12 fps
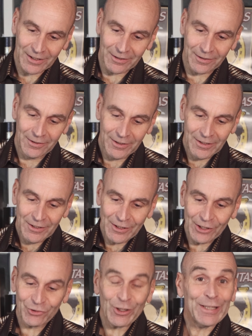of getting
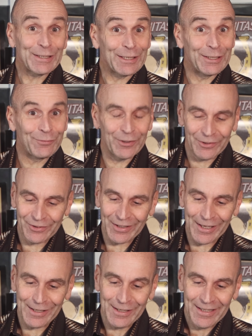a slightly different
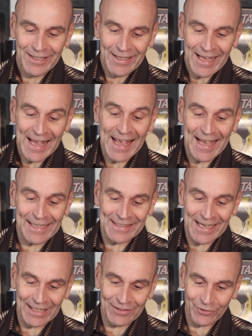head,
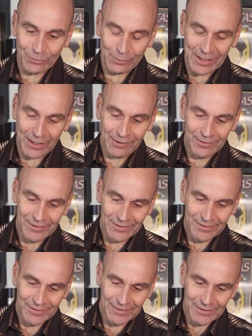as it were.
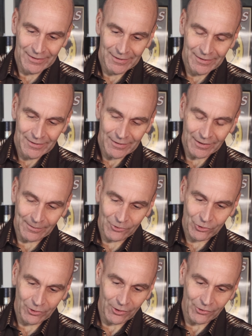I'm
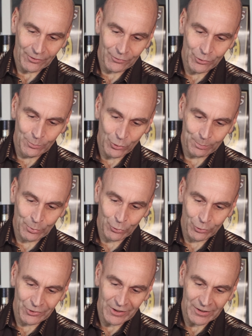sure there's a few more
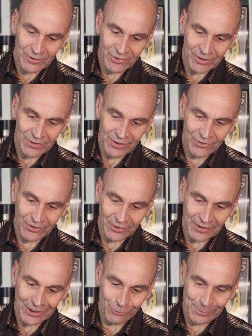proteins in this that
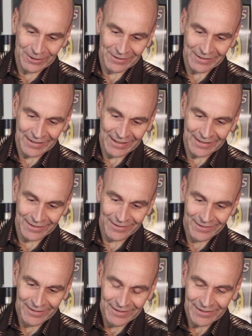are helping that head
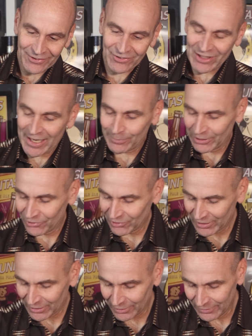establish
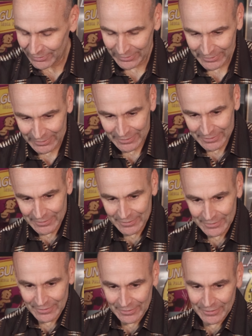there.
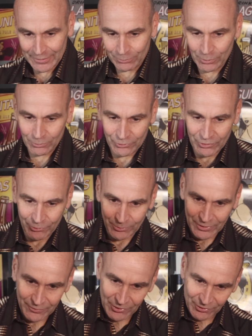What we'll do is we'll
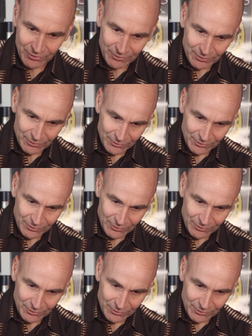give this